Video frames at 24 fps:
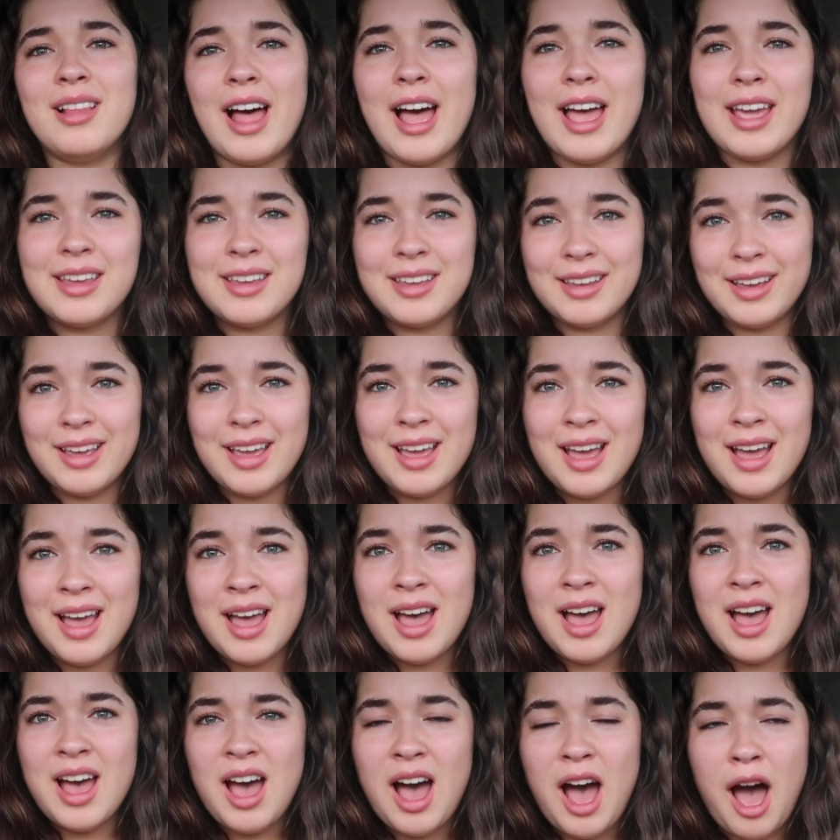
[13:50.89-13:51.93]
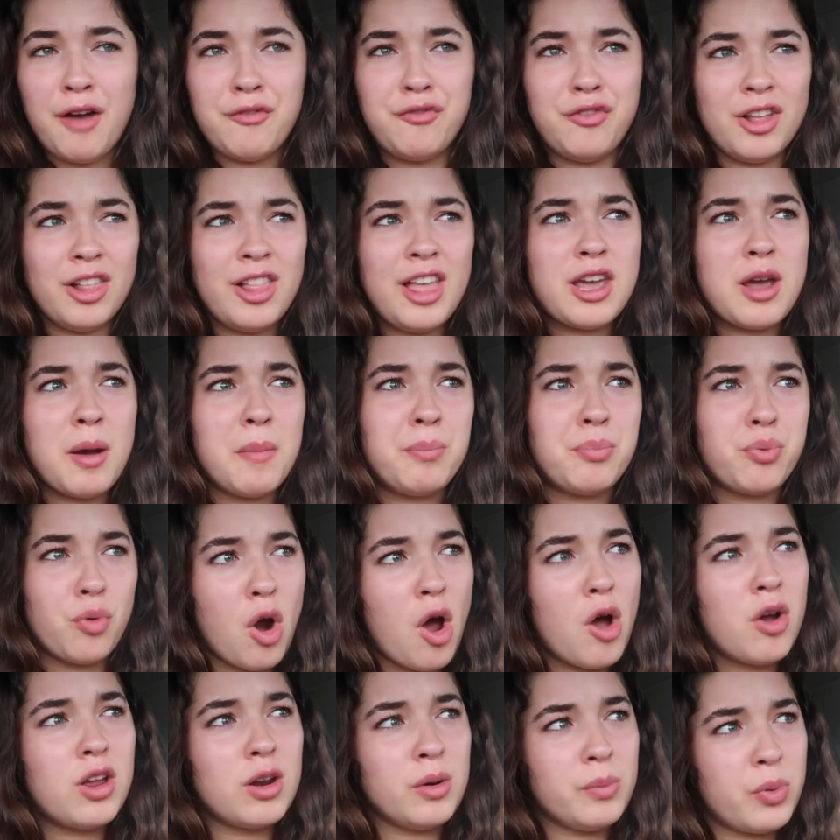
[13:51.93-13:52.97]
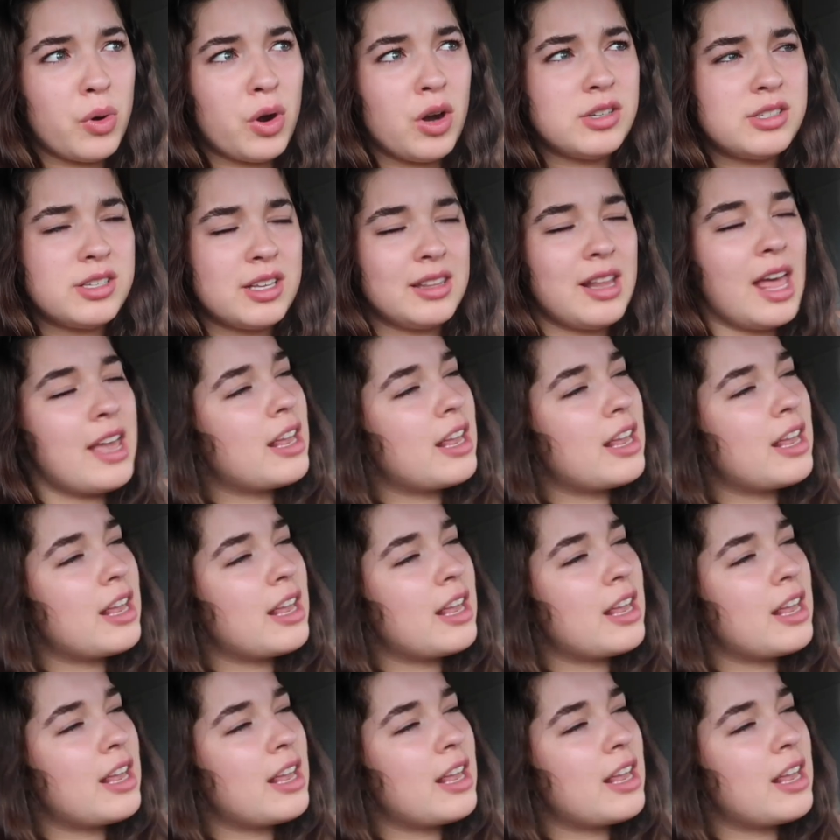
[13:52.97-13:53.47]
Like, I feel like a broken person.